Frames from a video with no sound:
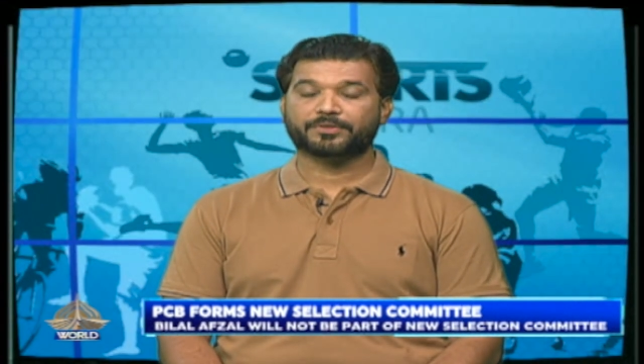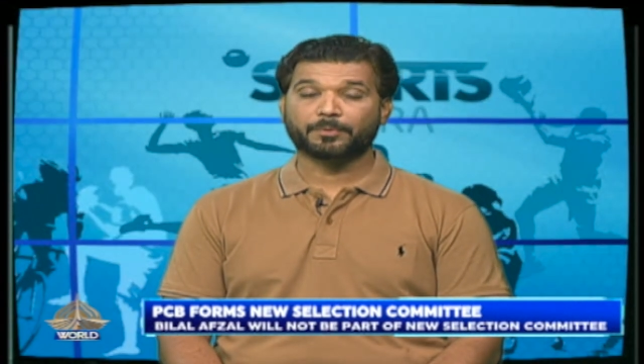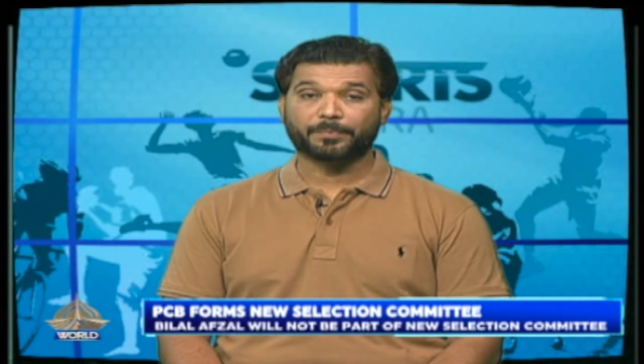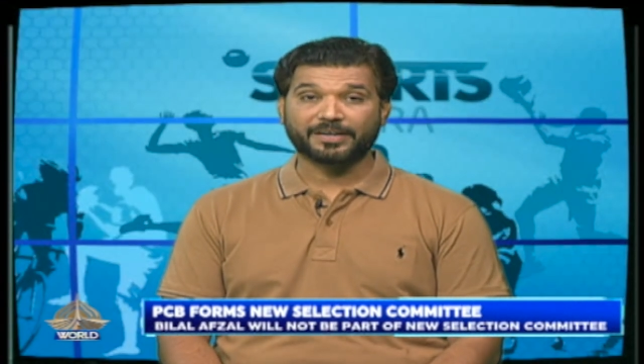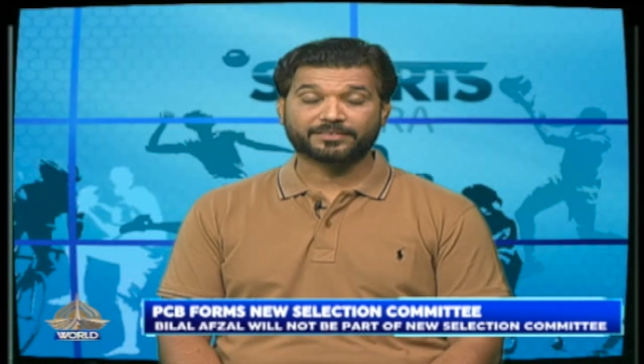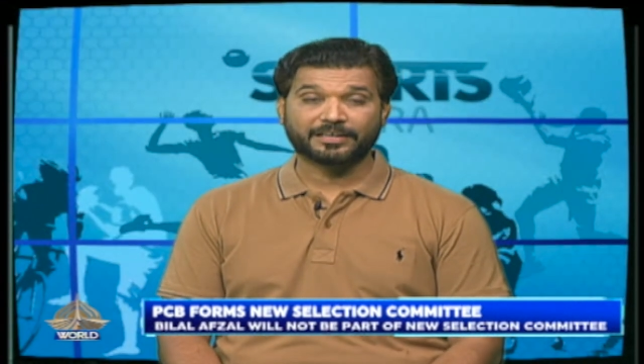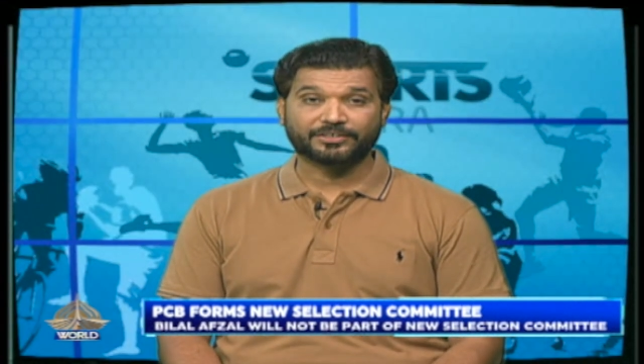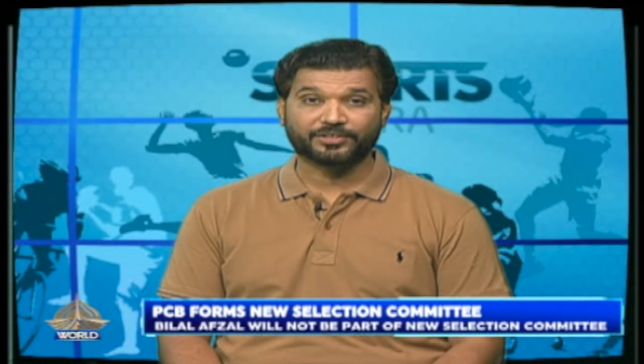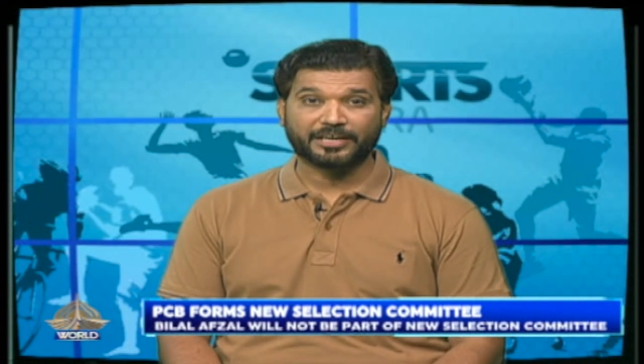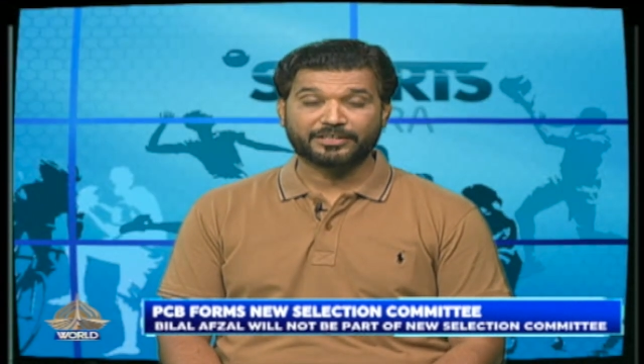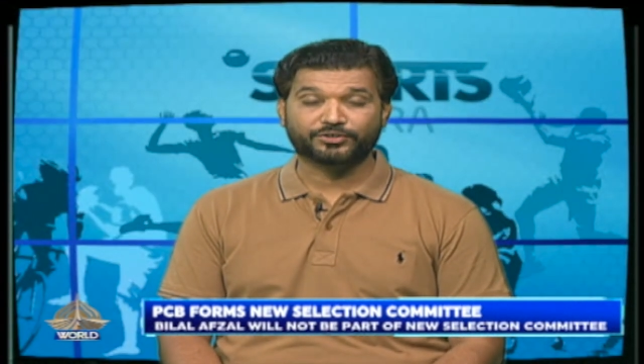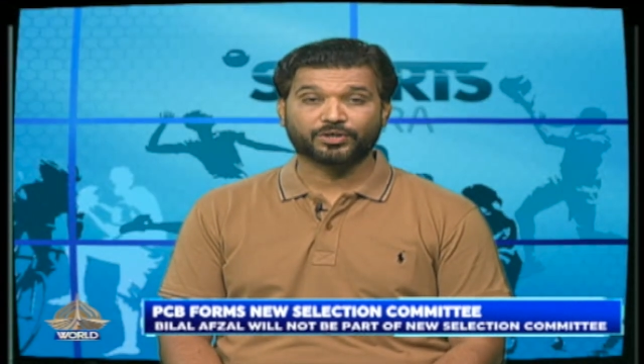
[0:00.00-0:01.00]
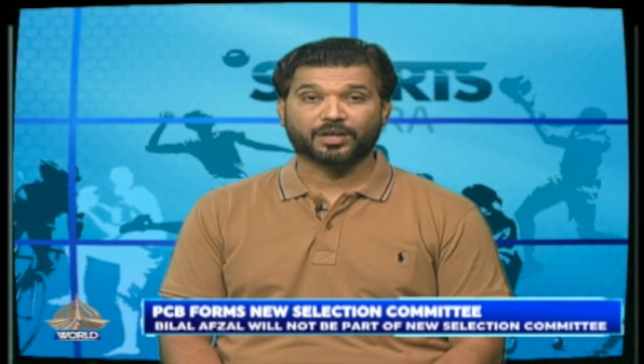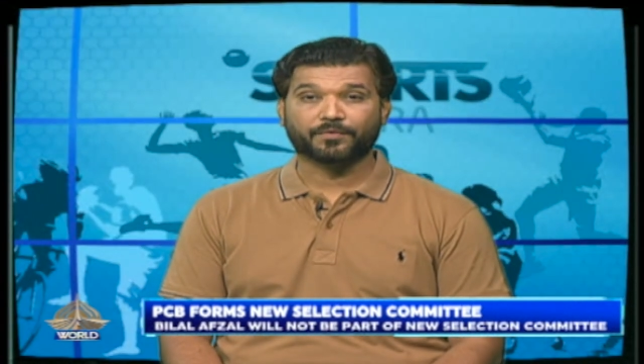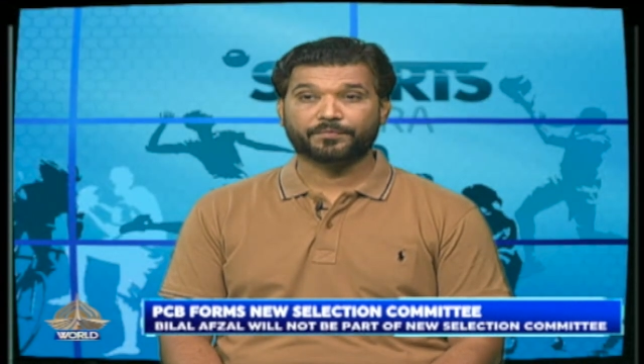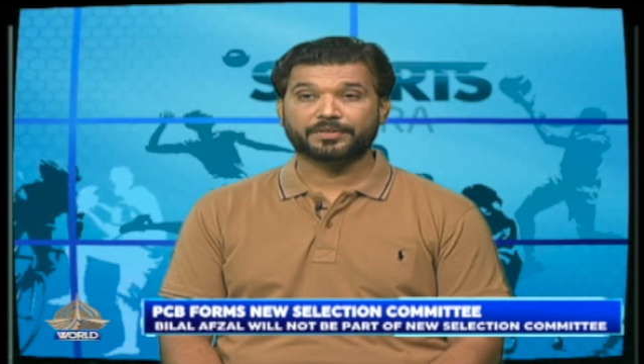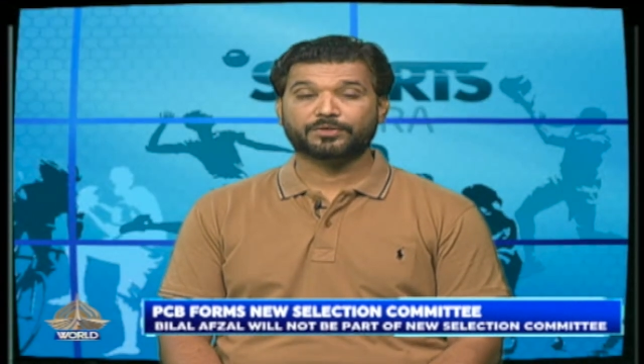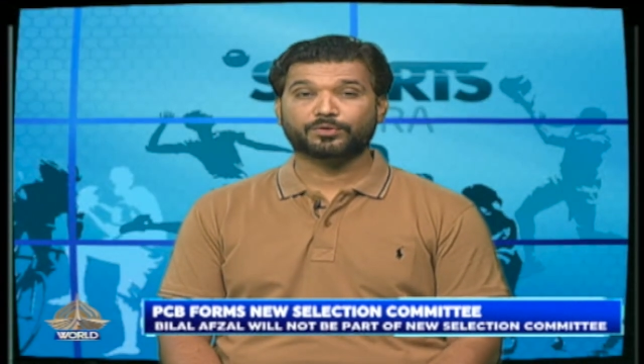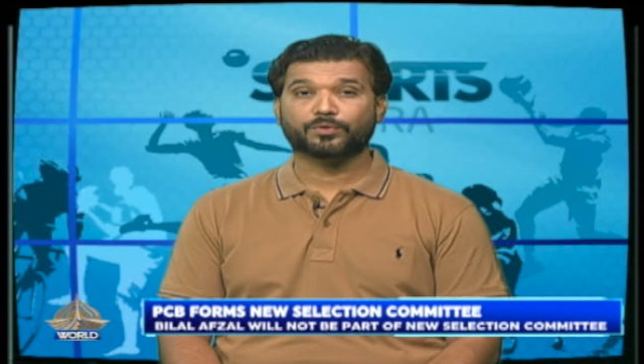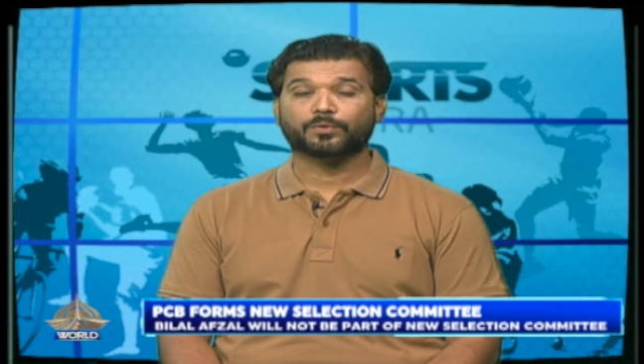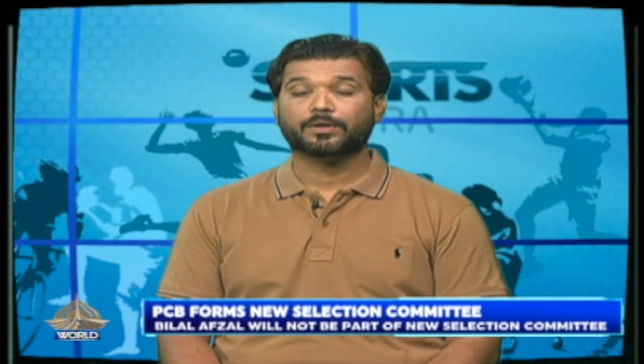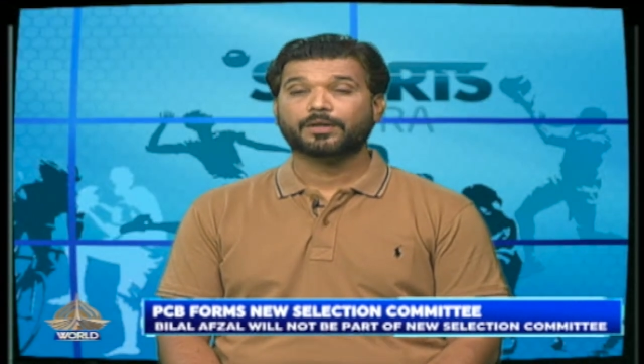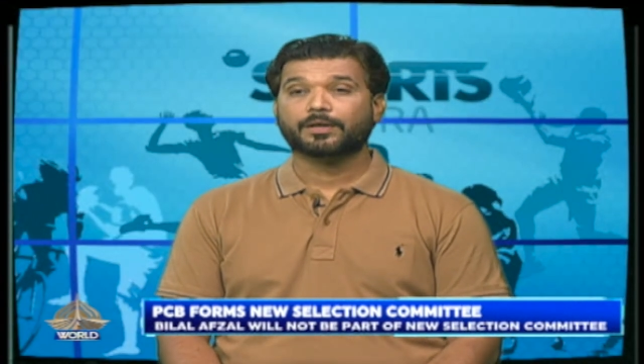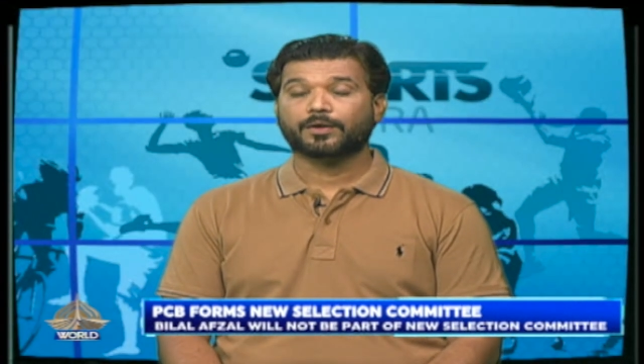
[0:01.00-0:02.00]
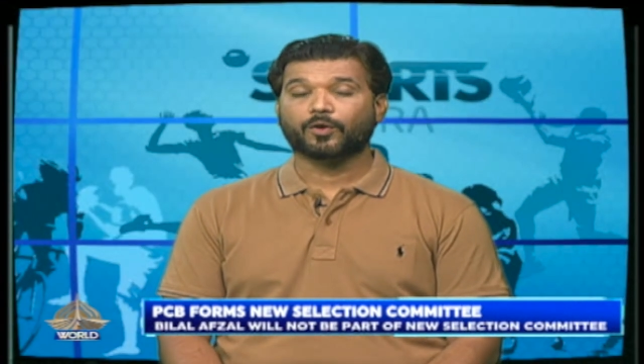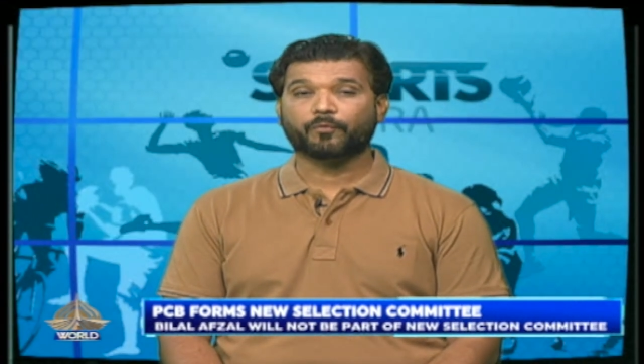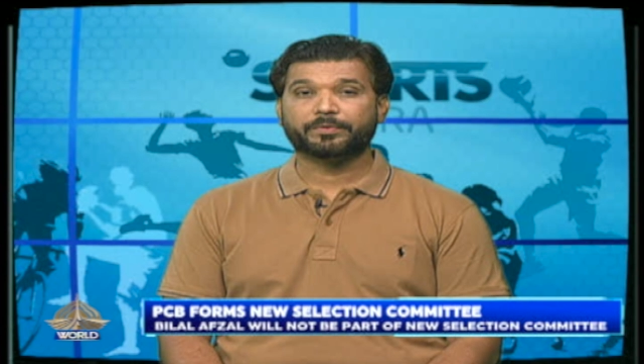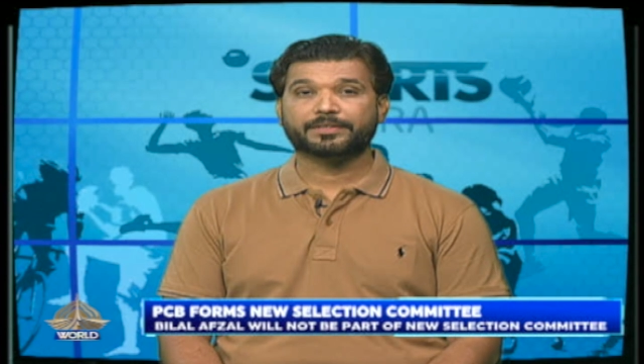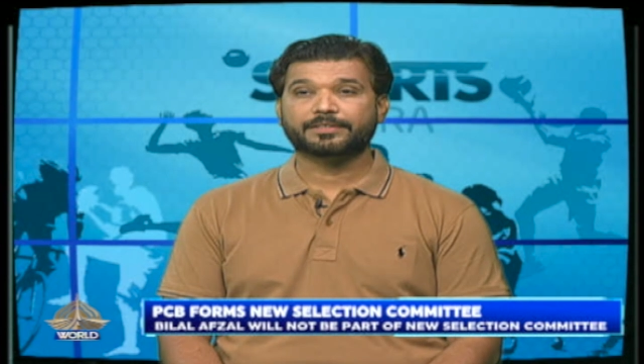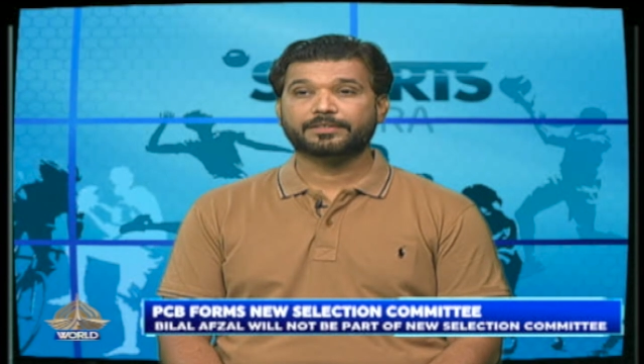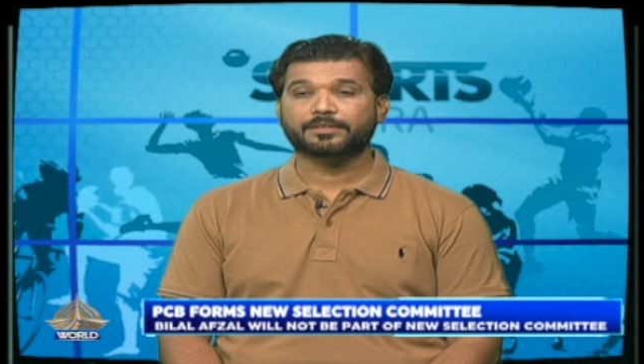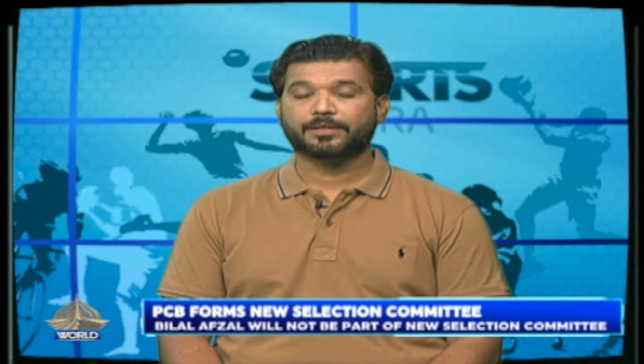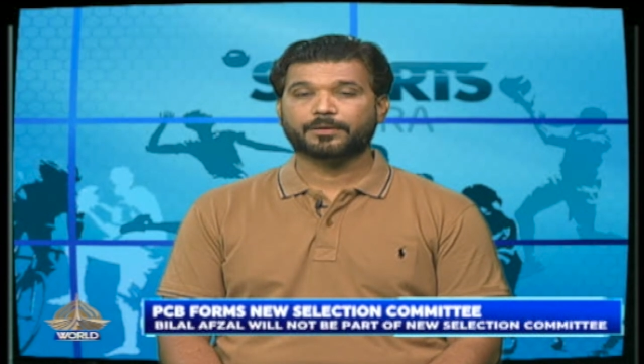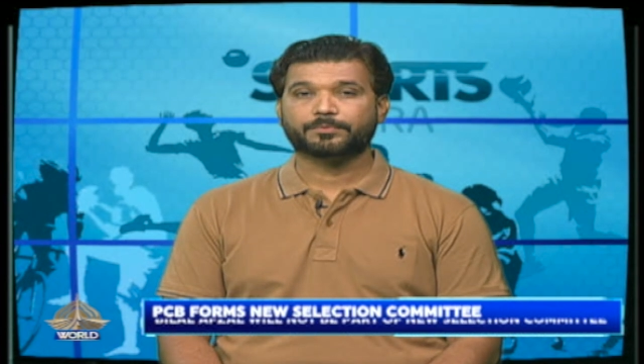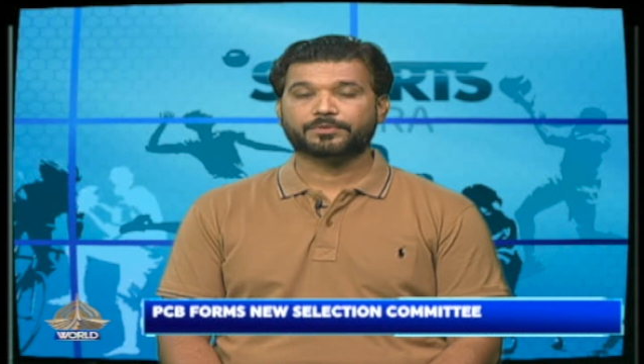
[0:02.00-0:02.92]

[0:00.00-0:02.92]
the players like Shaheen Shah Afridi, obviously